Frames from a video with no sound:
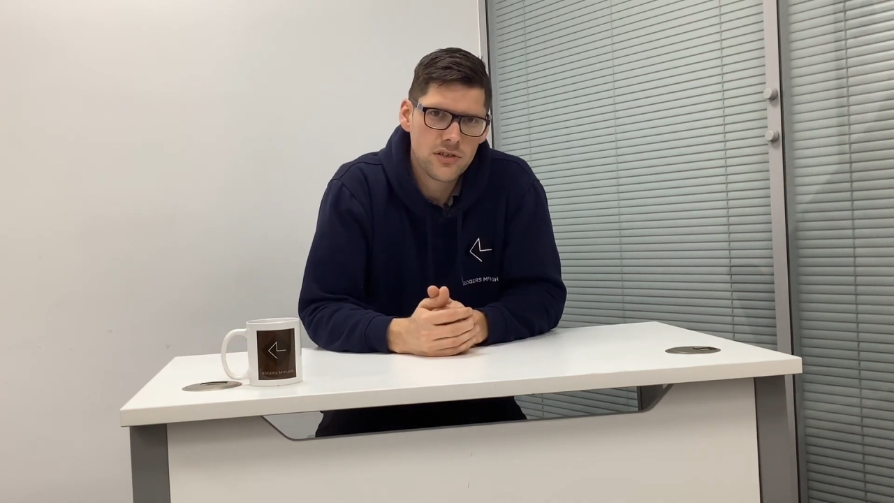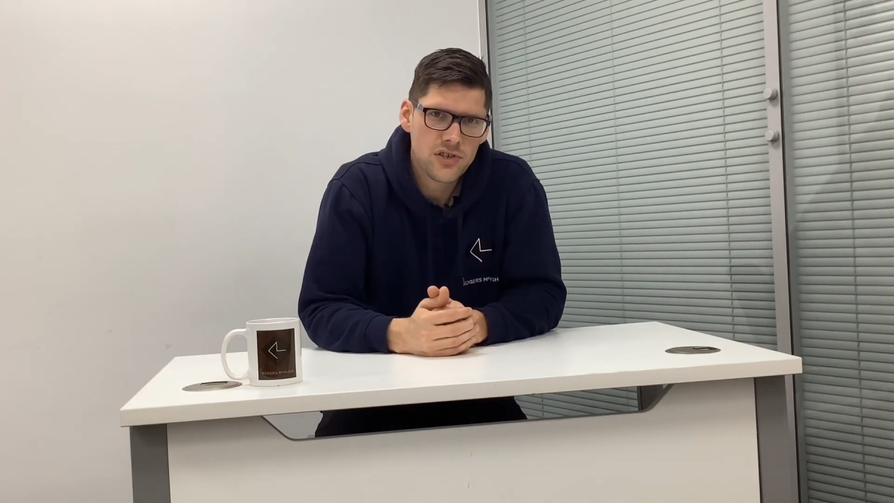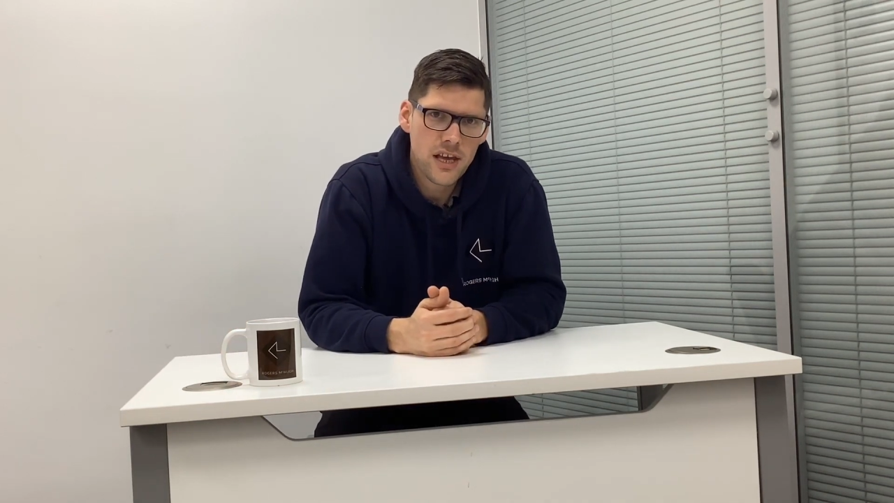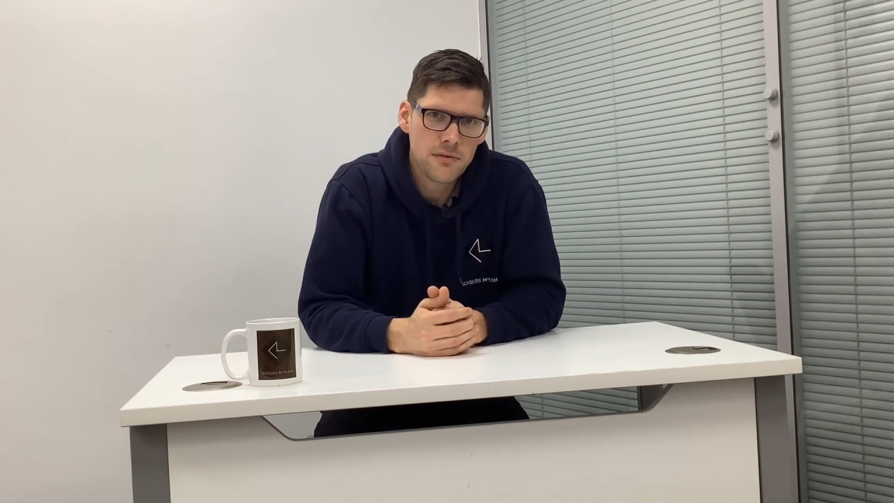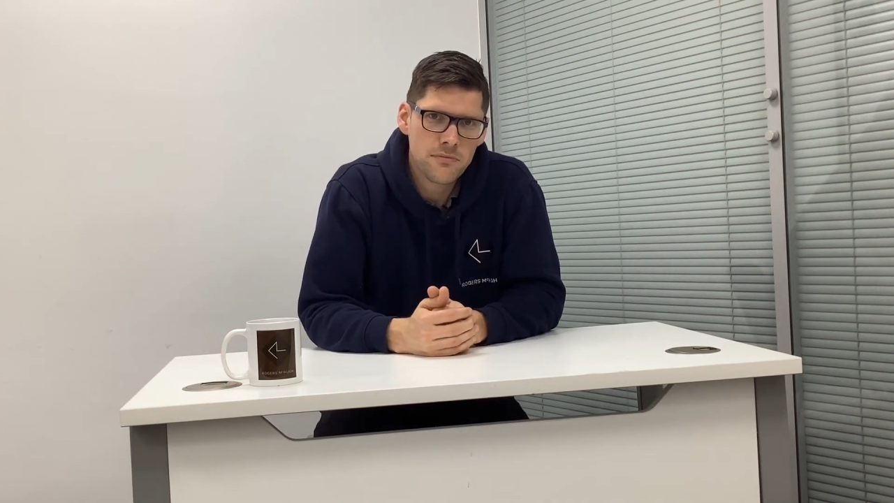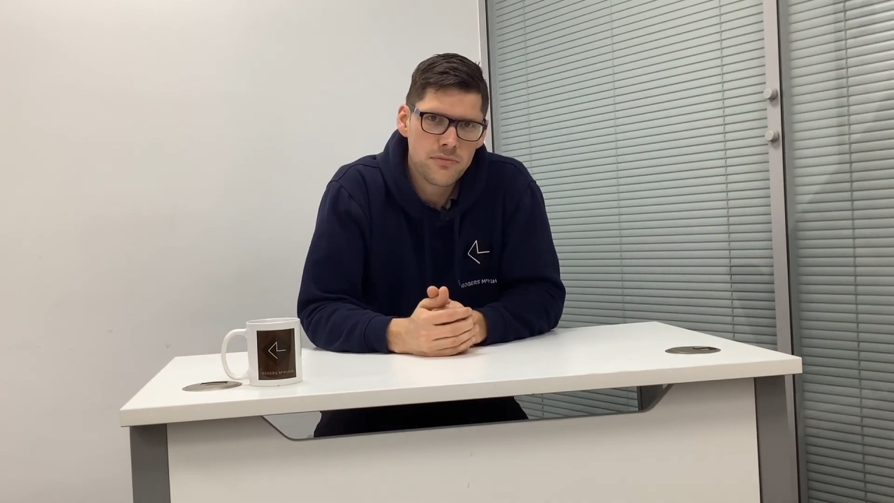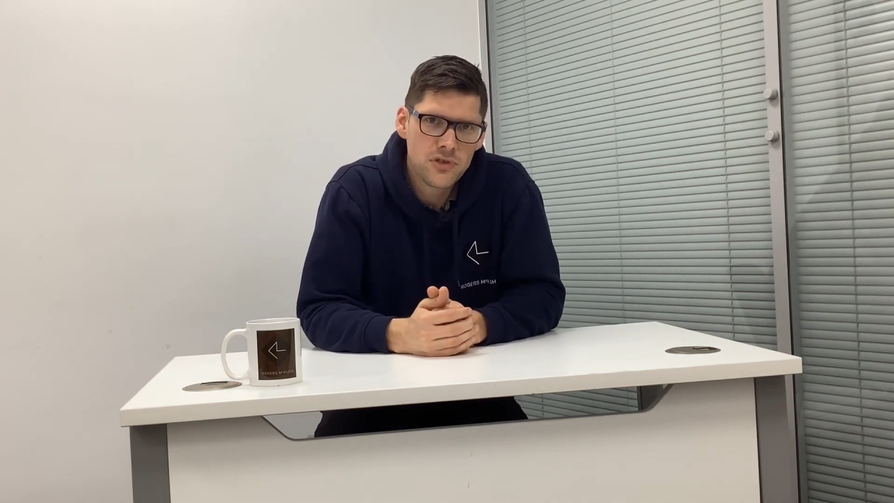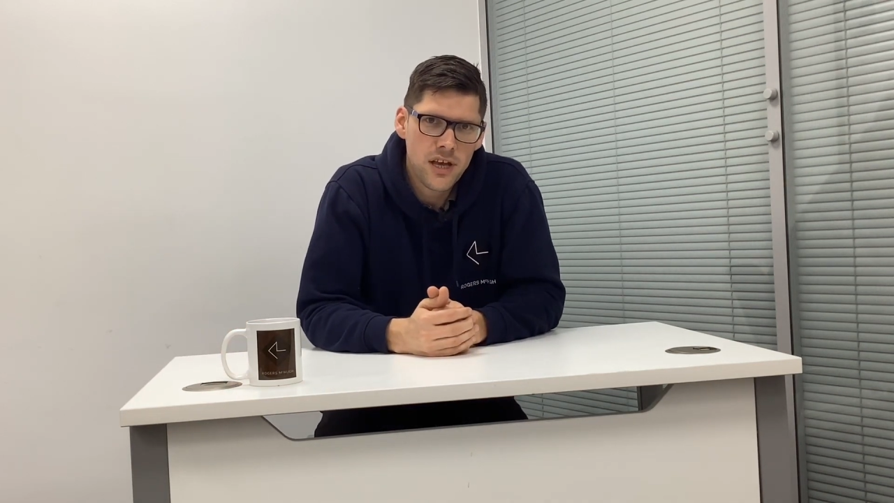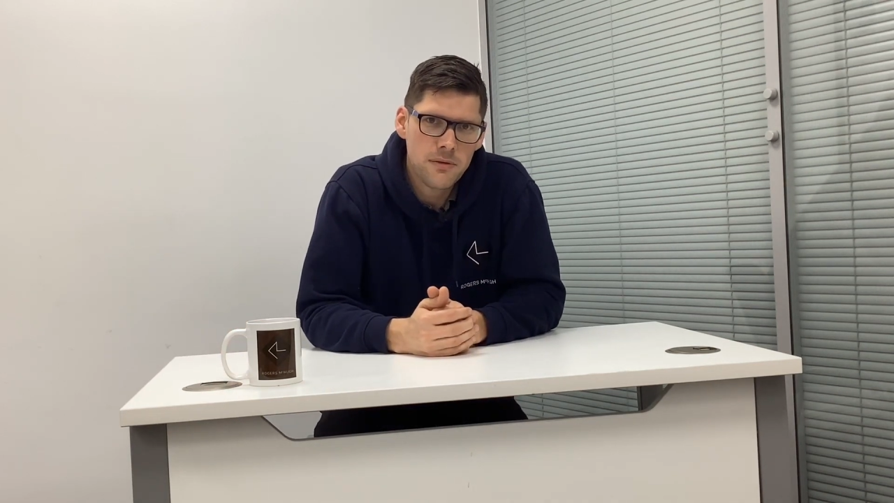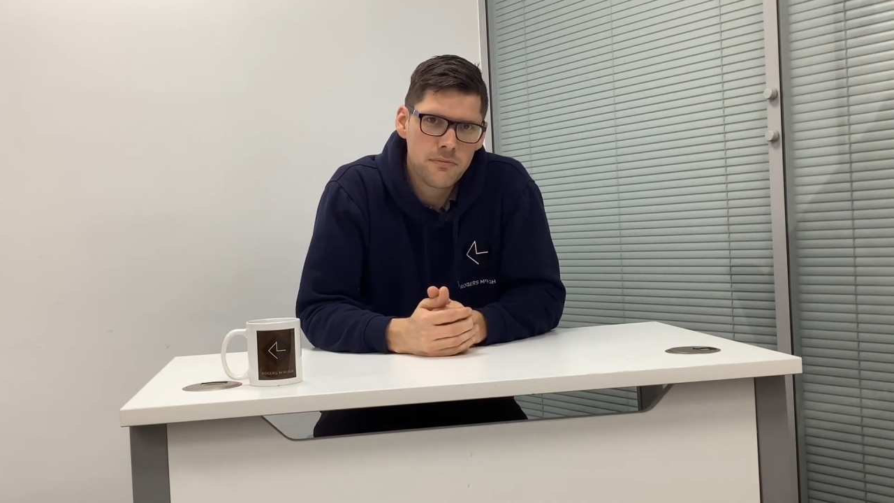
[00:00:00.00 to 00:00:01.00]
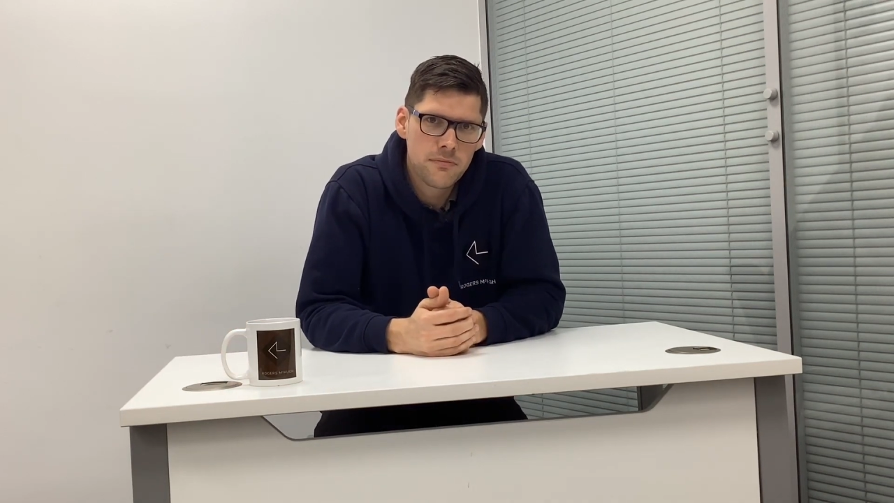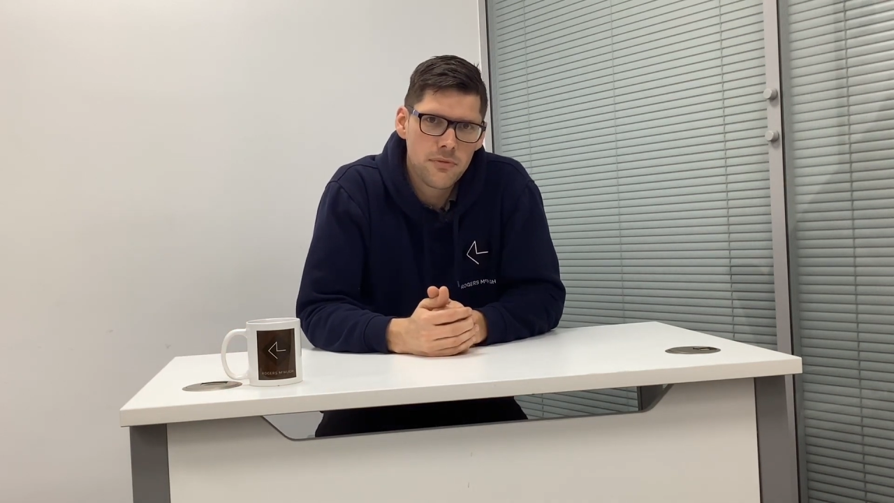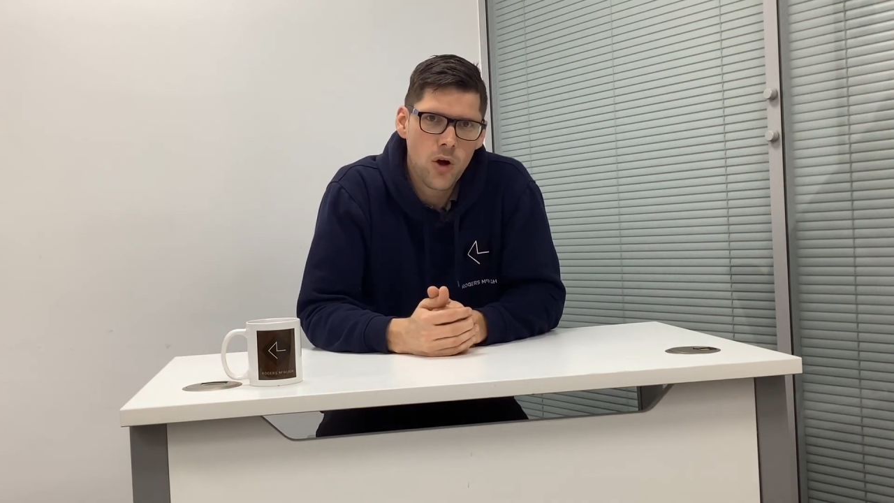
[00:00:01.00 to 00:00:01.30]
same